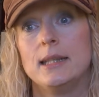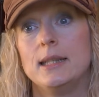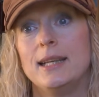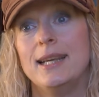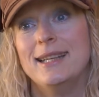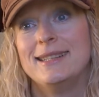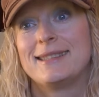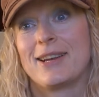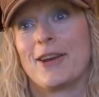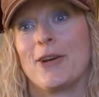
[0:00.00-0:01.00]

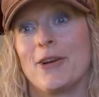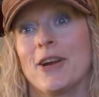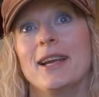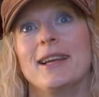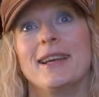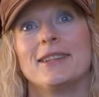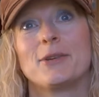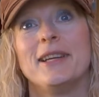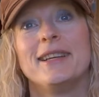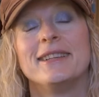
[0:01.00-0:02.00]
years ago,
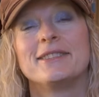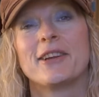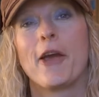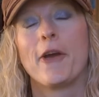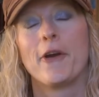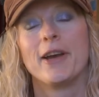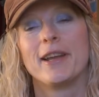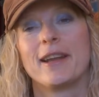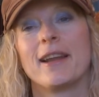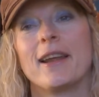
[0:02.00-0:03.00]
20 years ago.
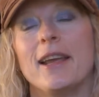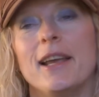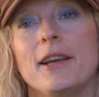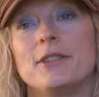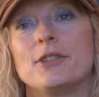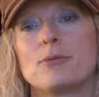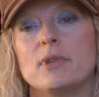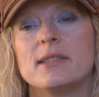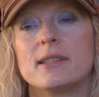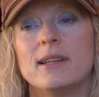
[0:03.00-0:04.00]
And just
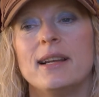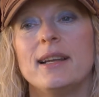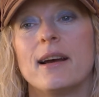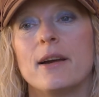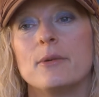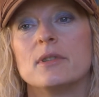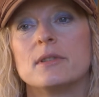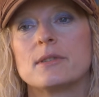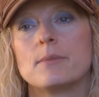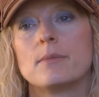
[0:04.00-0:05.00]
recently I
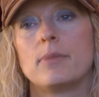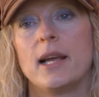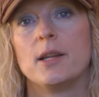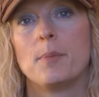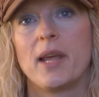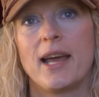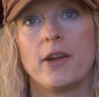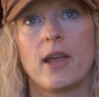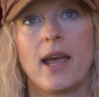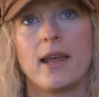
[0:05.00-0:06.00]
was playing the
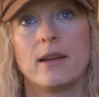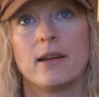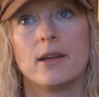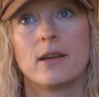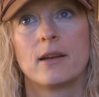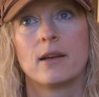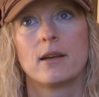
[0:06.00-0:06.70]
piano again and